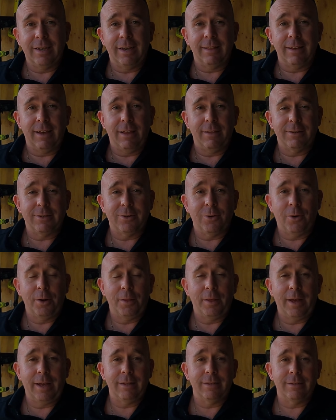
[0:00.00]
out the other side
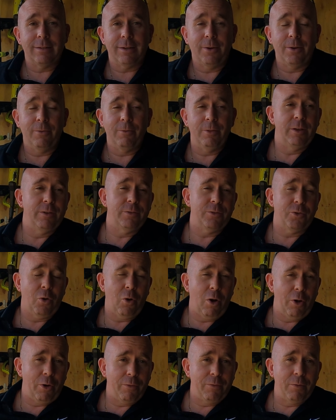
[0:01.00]
of that, so everything's
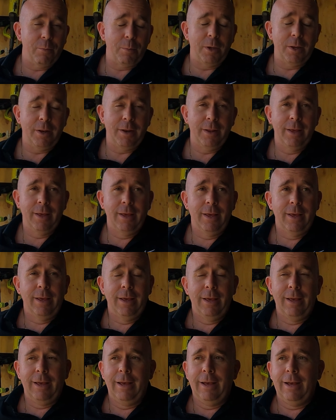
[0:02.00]
dried off a bit.
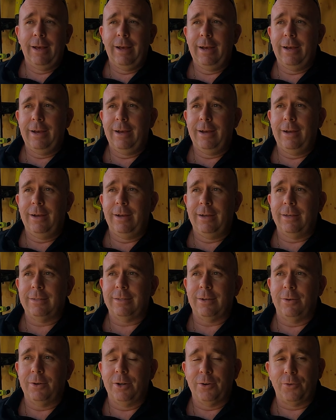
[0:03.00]
So
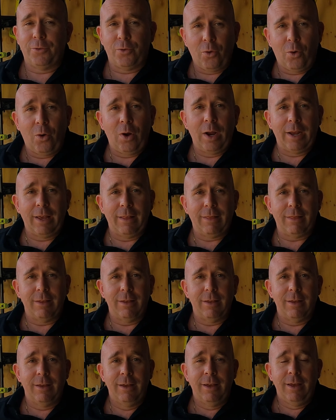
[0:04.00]
I'm going to try and get
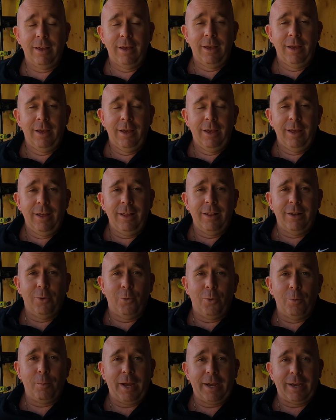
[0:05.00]
the
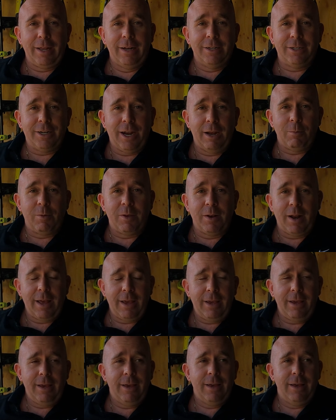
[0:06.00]
lawn back into shape
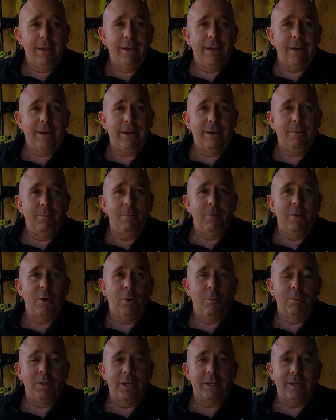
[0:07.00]
today. The
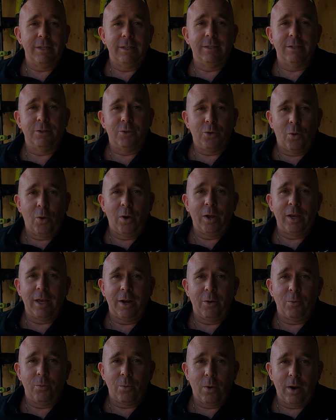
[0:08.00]
object is to try and
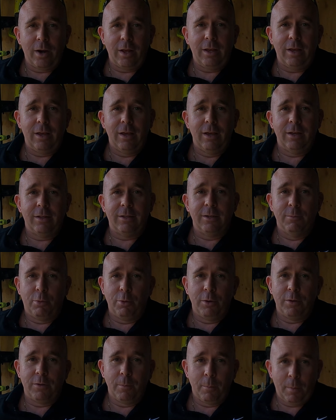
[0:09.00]
get it ready to
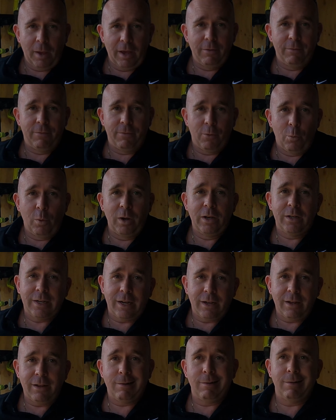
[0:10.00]
put it to bed for
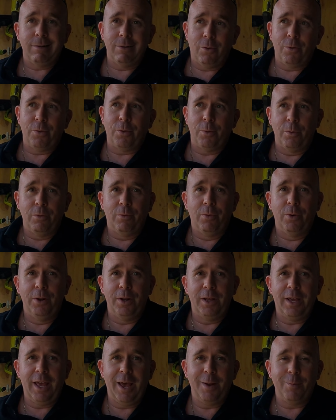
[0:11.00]
winter. Not that we've
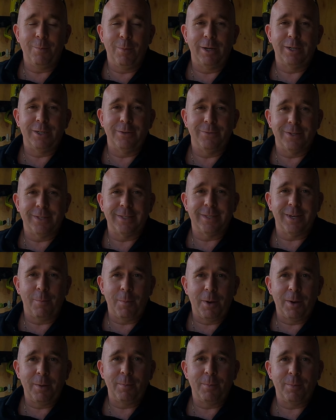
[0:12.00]
really had much of a
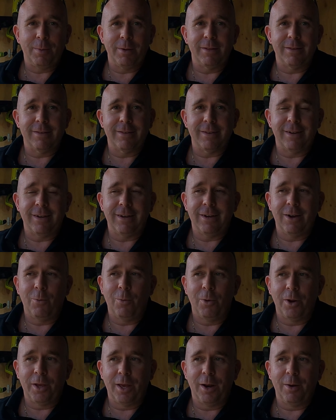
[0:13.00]
summer, but I
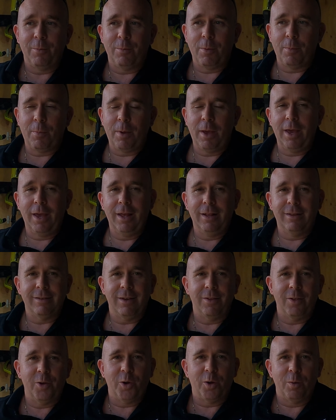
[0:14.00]
want to get it prepared
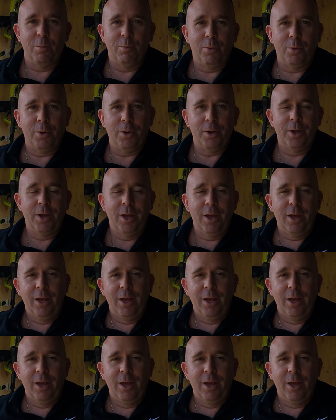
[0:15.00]
so that I can put a